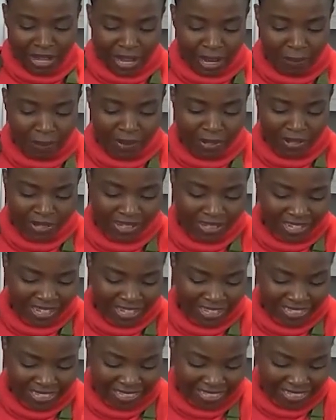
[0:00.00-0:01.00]
And we're going to
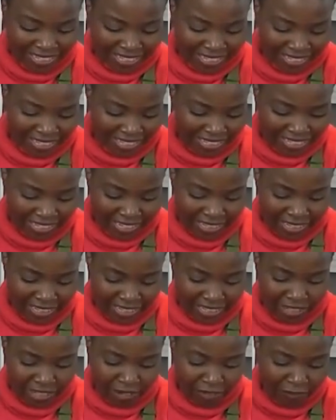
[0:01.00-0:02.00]
let it sit in
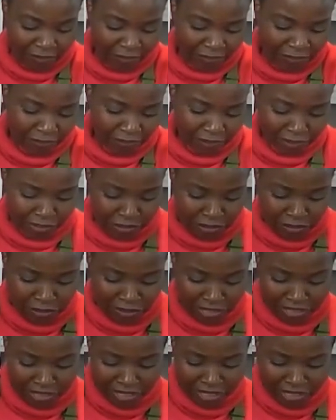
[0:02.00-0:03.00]
this lovely French
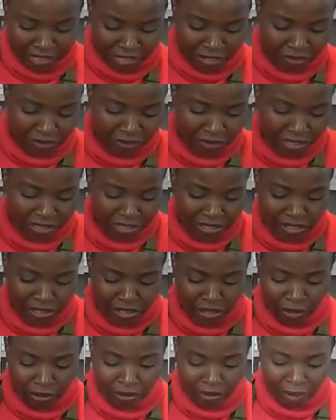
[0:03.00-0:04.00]
dressing. It's going to really
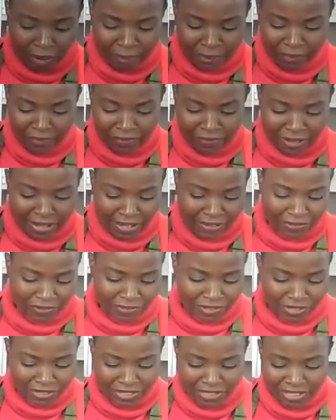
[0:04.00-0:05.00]
soak up the
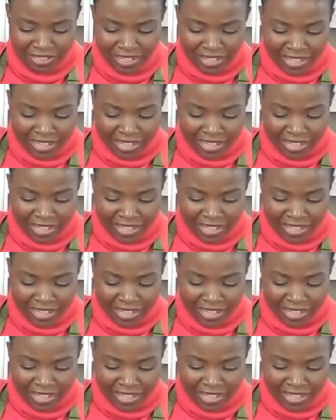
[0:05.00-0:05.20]
flavours.